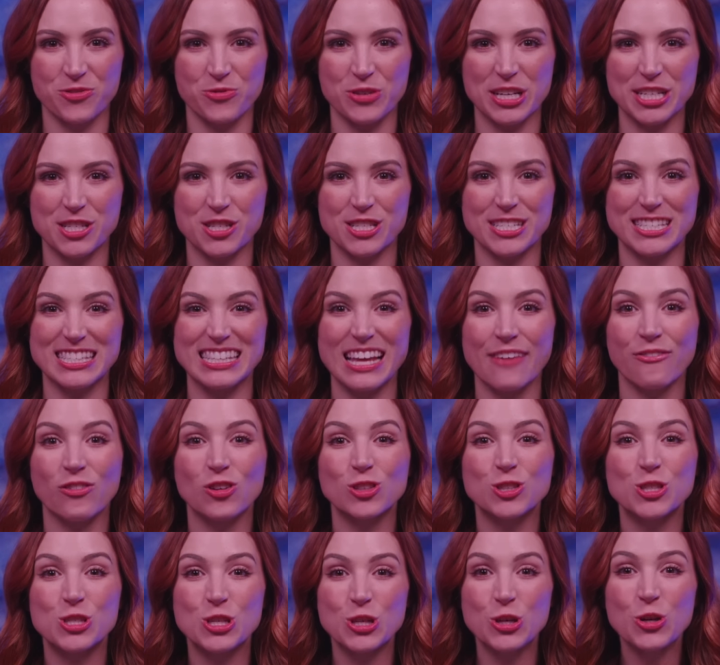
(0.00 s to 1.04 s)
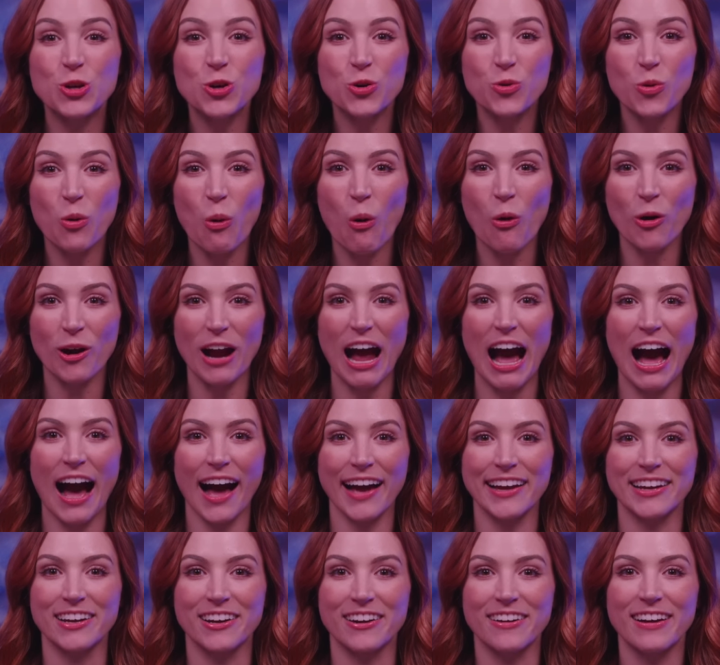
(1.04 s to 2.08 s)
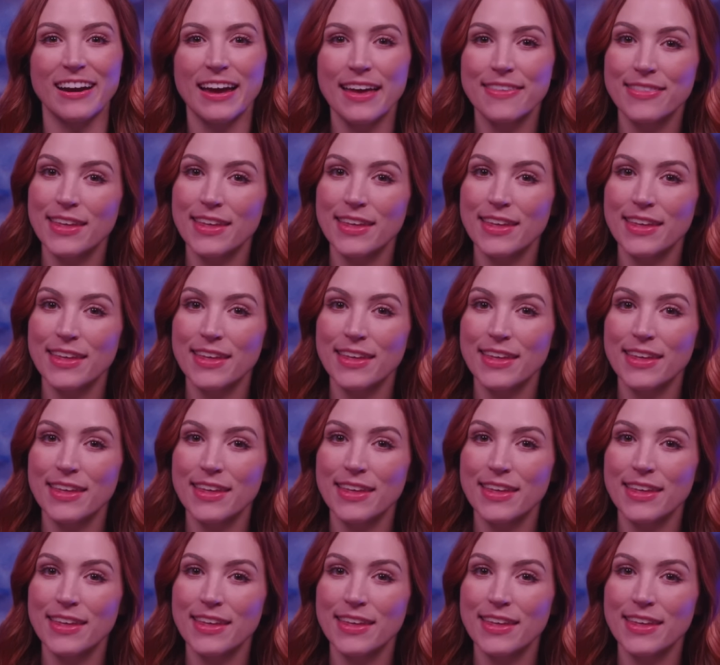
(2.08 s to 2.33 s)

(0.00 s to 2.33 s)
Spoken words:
reaches level 2 or higher,